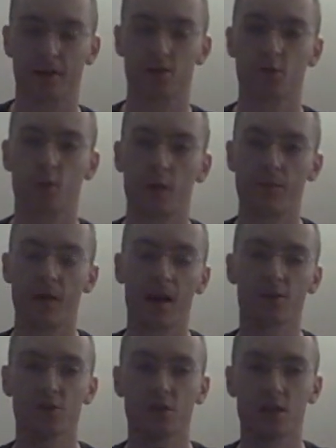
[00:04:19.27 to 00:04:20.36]
And a swipe
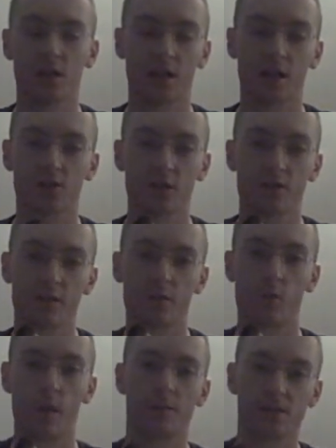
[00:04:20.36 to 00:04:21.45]
file is just a collection of
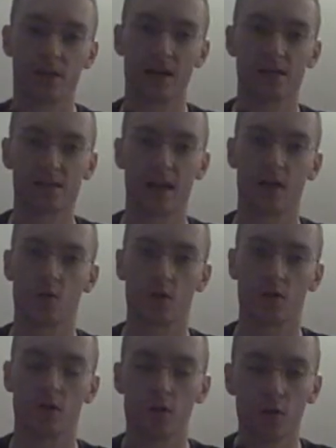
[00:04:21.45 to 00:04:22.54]
different websites that you
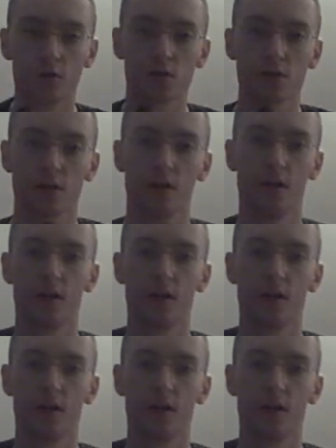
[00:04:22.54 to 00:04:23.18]
can use